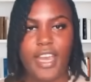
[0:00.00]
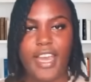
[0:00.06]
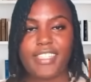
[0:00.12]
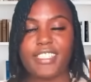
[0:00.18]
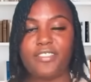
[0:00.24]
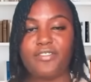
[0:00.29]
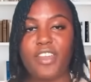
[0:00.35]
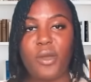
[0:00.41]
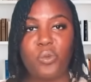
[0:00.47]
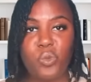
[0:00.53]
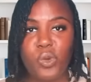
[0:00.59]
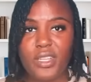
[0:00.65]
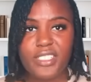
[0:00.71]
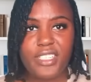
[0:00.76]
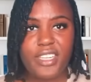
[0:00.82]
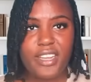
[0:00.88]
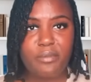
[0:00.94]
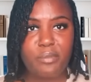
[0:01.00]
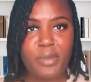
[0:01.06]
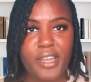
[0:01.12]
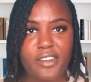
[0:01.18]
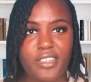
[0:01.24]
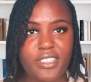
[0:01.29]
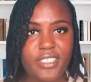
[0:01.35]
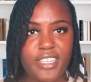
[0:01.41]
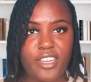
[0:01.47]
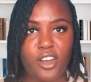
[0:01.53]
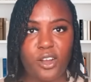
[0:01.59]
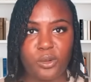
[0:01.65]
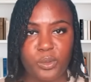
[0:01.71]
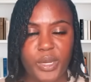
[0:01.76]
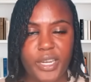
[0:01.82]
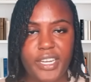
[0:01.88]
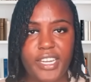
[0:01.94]
As if that wasn't embarrassing
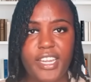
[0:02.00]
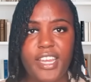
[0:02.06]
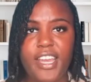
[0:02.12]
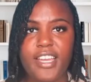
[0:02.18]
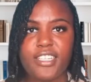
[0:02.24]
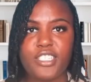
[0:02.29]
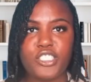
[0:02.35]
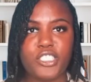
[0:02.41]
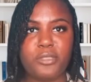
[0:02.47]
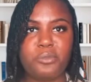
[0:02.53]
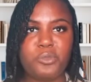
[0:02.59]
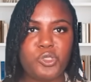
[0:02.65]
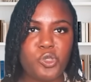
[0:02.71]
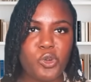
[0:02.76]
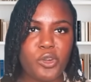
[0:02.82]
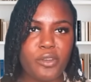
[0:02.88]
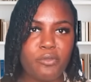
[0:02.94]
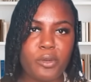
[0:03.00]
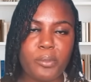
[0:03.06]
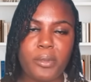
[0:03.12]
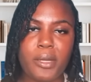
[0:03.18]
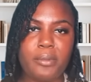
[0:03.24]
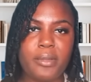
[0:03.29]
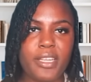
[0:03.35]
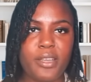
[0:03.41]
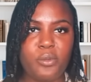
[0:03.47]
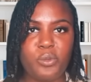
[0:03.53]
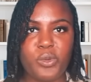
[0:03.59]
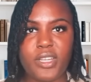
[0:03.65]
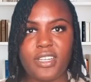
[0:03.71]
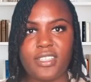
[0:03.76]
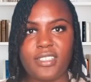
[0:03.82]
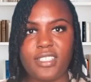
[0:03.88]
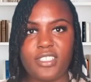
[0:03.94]
already, Jim Jordan Republican
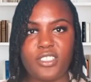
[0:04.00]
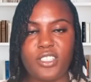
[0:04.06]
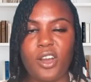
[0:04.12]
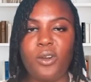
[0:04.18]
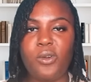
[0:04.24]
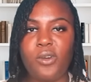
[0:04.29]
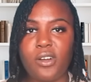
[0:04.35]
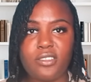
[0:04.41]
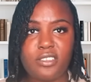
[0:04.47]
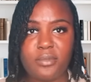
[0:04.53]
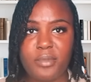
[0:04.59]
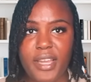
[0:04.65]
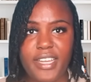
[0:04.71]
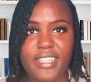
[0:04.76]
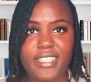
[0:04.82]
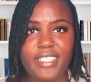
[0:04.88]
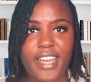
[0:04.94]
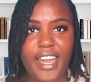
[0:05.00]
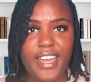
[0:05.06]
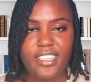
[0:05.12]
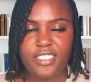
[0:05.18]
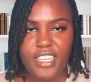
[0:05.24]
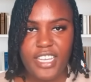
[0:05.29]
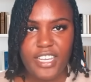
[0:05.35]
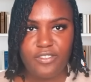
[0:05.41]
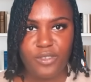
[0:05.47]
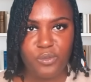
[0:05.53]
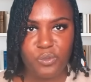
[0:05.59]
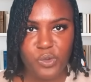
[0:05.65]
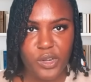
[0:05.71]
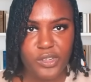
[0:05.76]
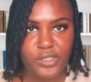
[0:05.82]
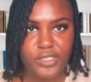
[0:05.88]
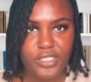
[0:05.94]
witnesses go on to make his case even
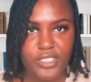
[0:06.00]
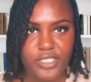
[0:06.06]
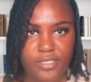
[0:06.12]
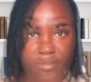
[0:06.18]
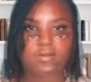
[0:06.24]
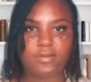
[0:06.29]
worse.